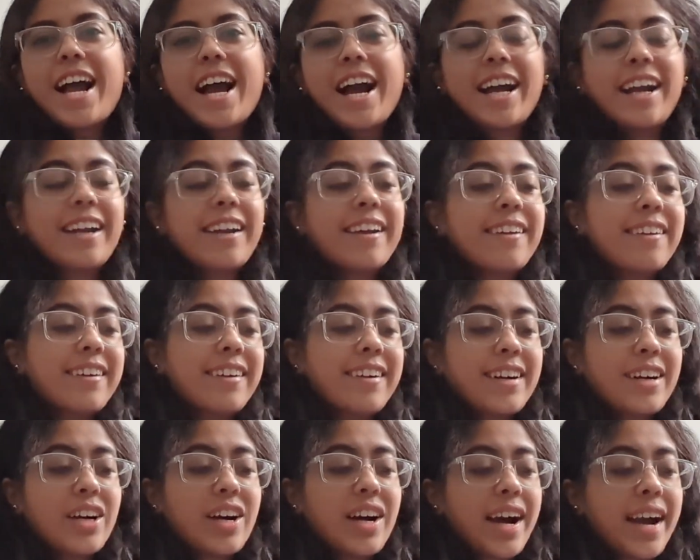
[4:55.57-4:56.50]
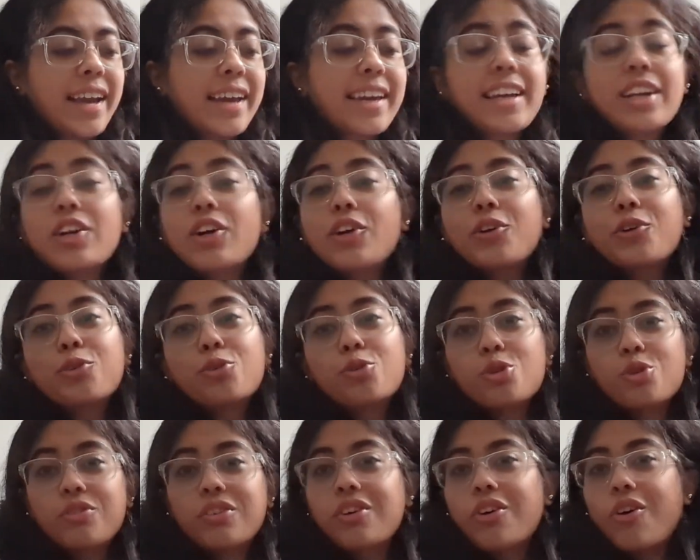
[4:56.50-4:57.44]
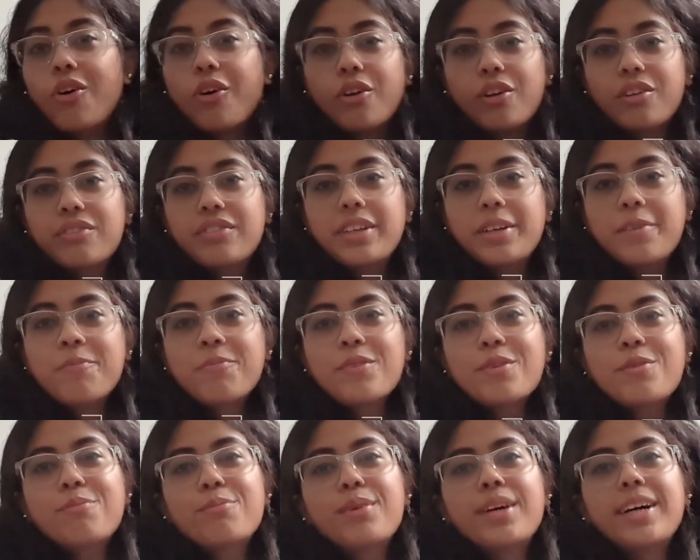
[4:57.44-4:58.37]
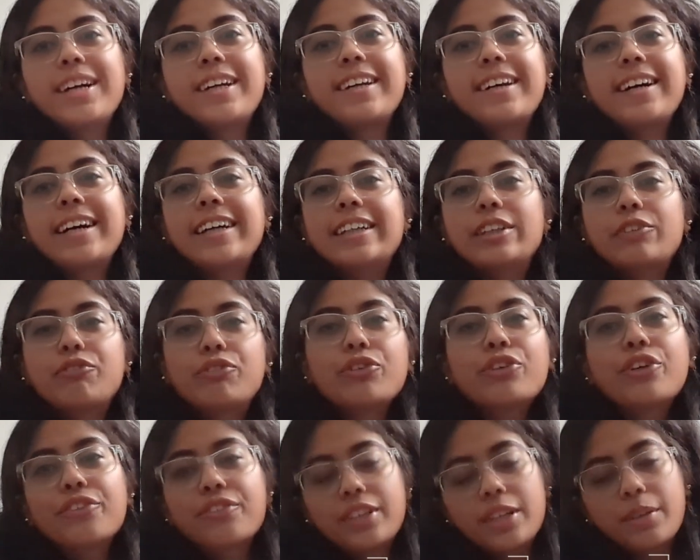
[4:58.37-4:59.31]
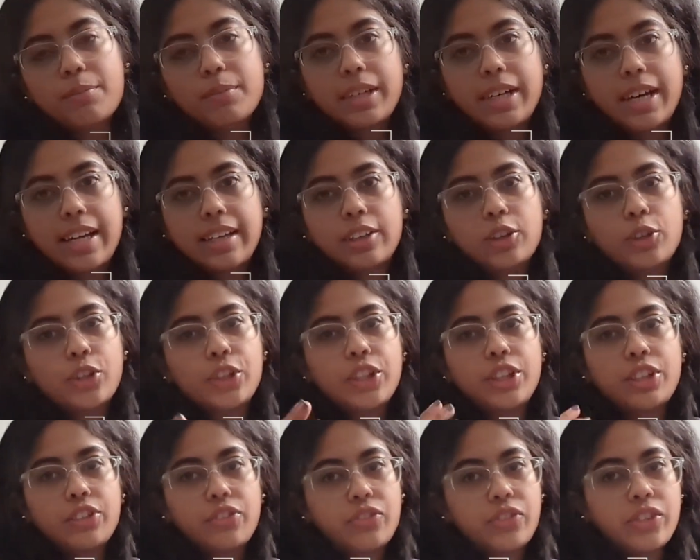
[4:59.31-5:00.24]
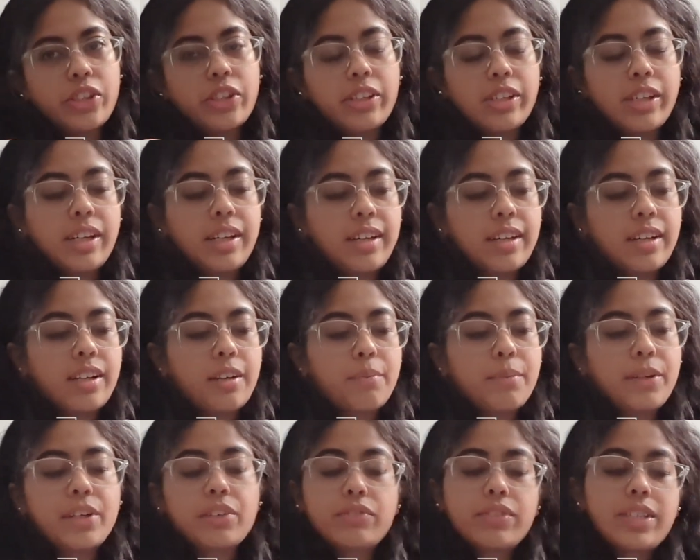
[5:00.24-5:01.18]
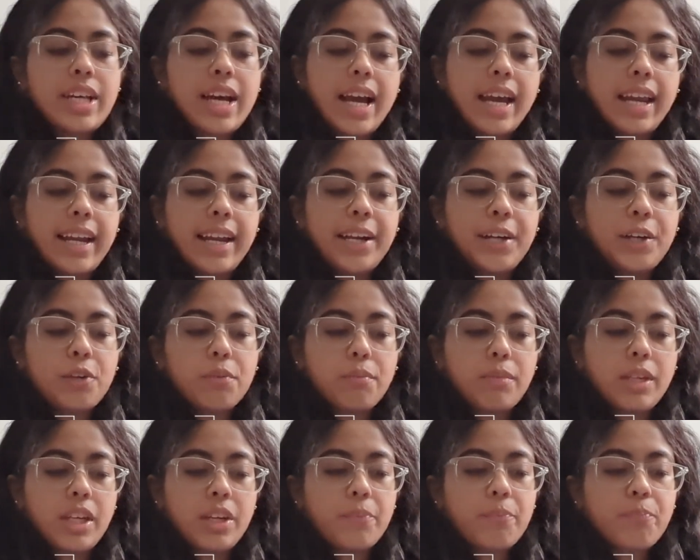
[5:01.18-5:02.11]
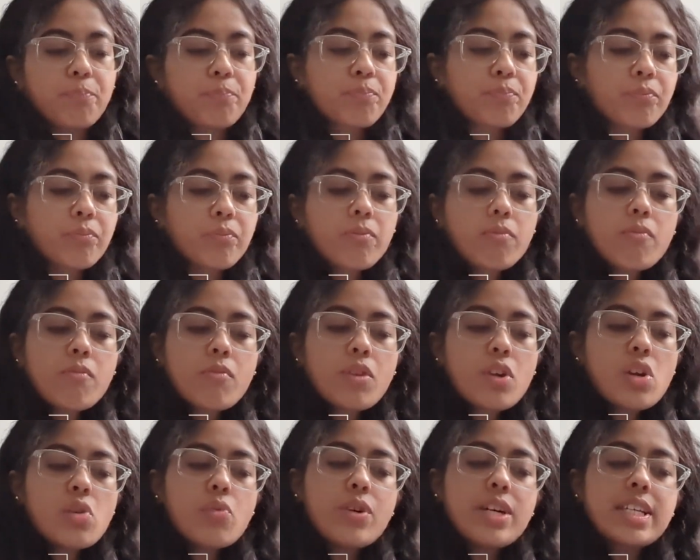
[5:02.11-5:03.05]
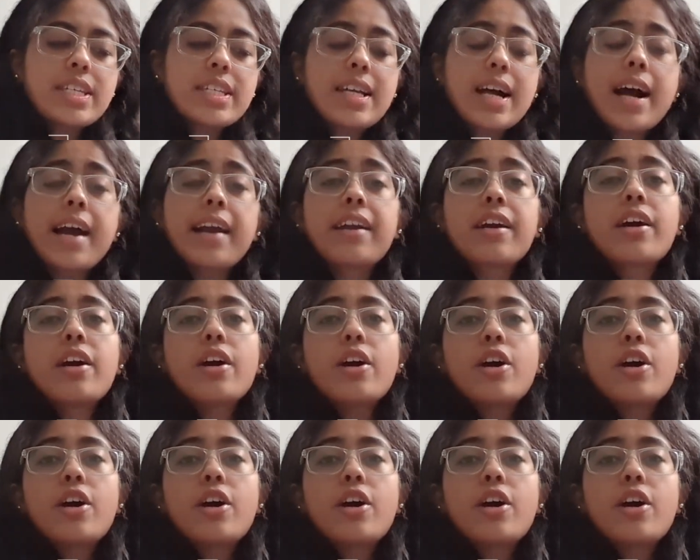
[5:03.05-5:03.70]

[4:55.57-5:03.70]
And I cannot go over all of them, but a few of them that I thought were really a bit of a highlight to me was that